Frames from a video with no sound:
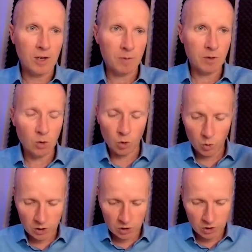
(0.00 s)
your
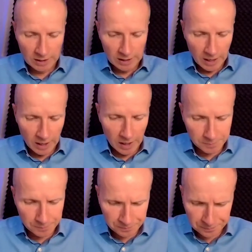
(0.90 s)
question.
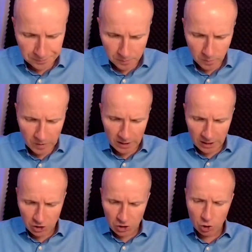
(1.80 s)

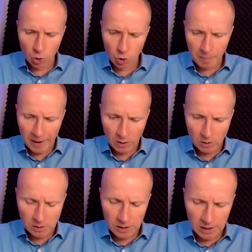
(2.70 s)
Let's just talk
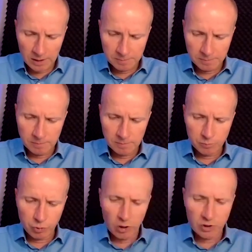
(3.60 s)
about
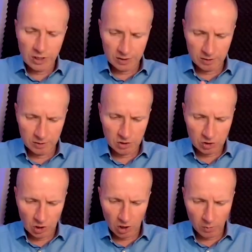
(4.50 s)
process to
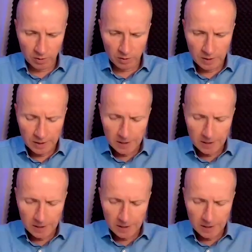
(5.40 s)
start with.